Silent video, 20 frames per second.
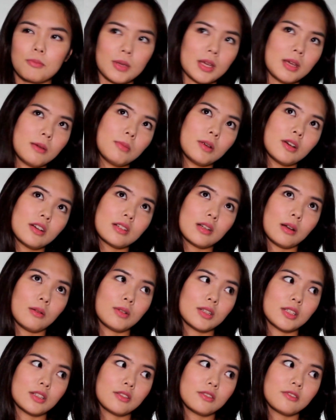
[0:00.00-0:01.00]
me because I
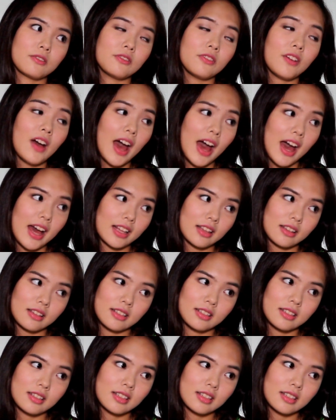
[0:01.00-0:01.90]
was fat